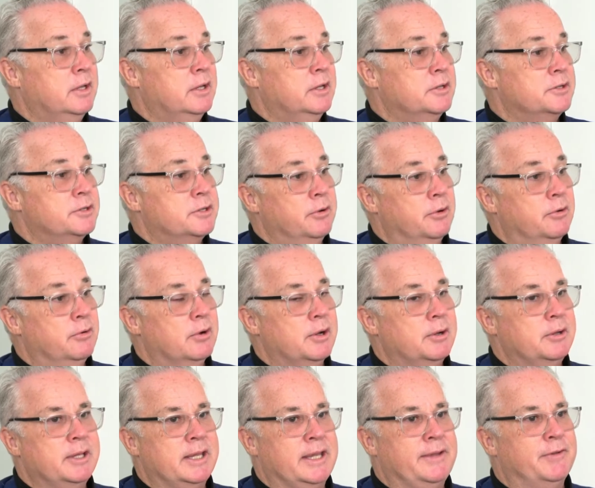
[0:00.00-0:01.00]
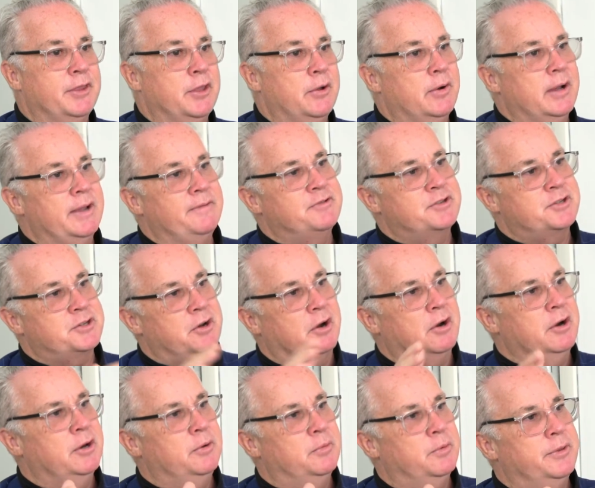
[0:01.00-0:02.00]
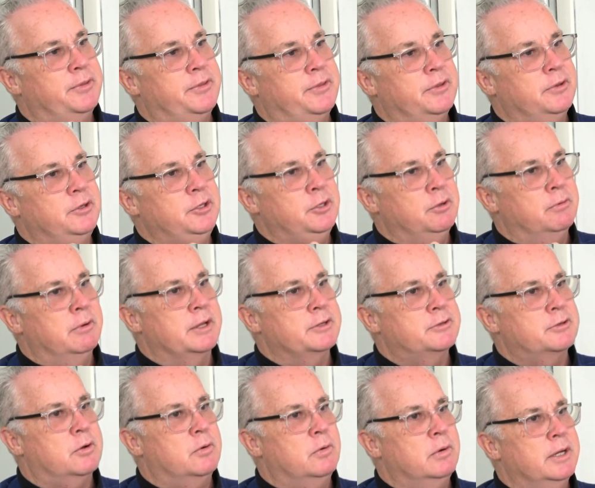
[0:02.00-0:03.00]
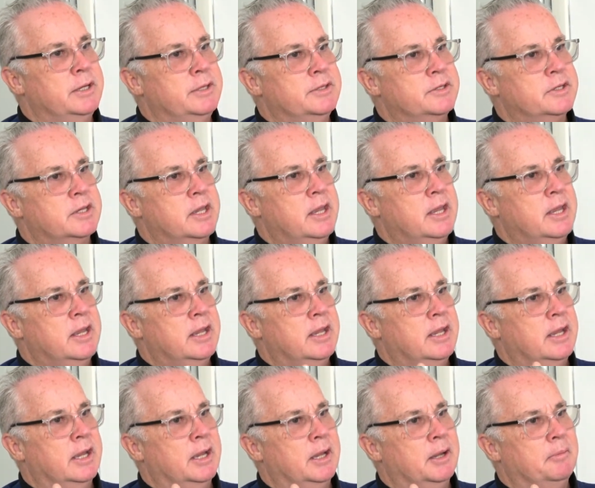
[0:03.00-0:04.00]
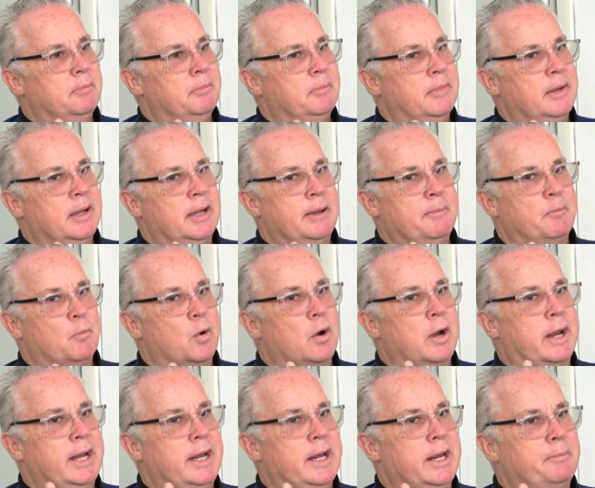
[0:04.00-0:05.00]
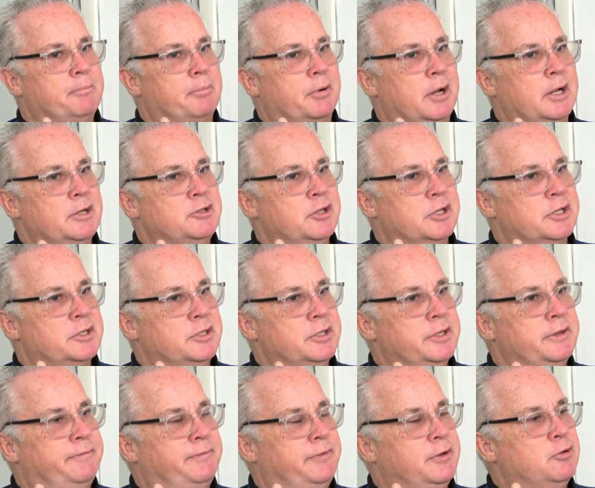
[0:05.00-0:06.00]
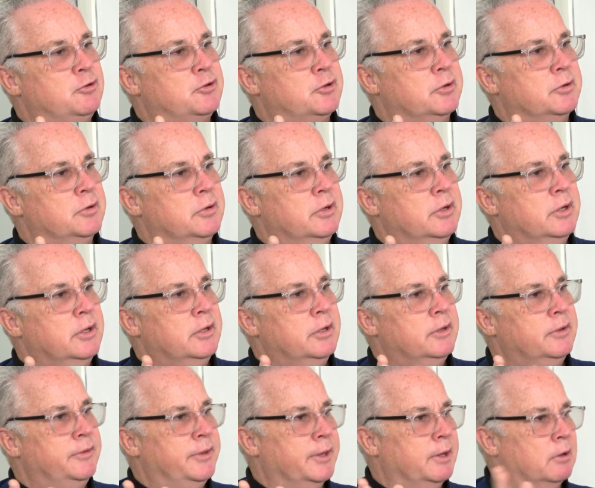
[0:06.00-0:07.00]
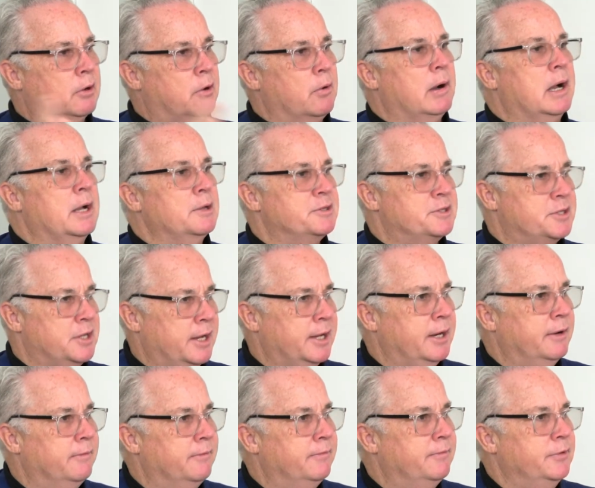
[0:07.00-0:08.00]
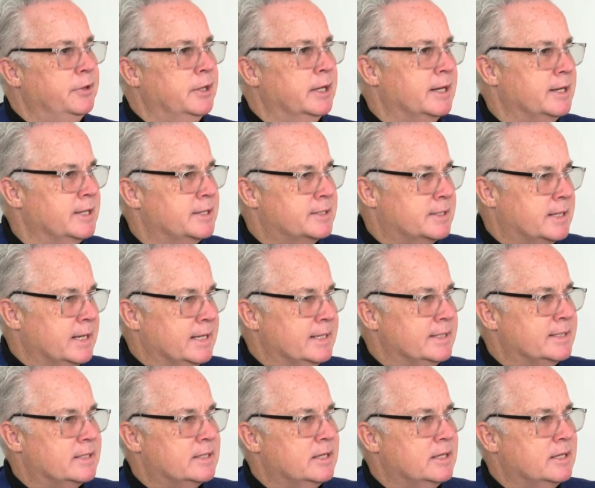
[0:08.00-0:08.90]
So even though I've started with US coins, um, I'm working on projects in the future that'll go outside of the United States.